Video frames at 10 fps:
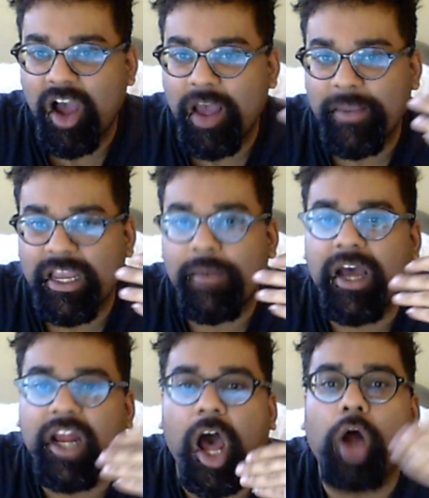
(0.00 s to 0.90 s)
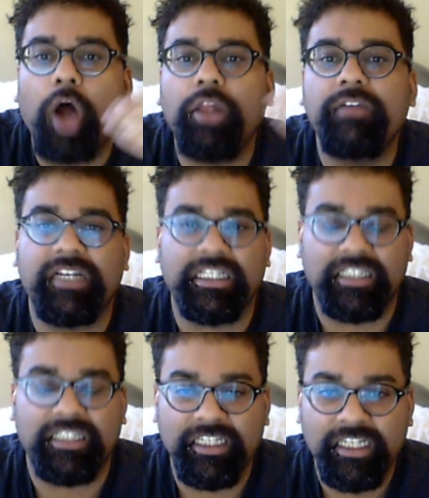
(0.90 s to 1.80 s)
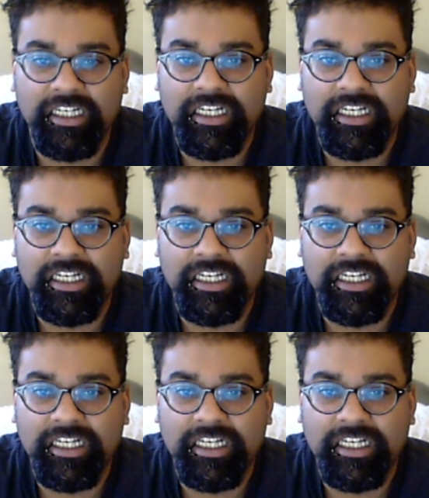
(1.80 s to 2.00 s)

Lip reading: mean, come on, all of us